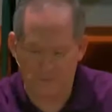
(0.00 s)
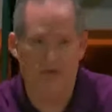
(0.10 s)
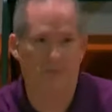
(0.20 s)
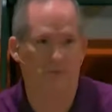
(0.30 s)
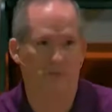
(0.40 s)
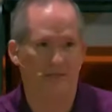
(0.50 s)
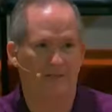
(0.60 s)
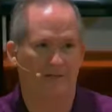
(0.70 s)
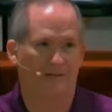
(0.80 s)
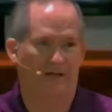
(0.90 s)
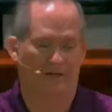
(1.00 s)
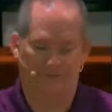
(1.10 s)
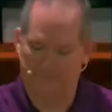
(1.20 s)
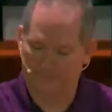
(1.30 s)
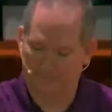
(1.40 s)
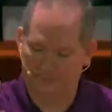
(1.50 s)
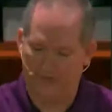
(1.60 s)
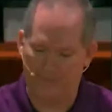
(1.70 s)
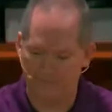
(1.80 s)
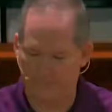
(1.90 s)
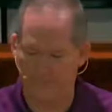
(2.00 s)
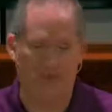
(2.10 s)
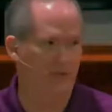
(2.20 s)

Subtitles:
that I want to make, and I'll stop for tonight.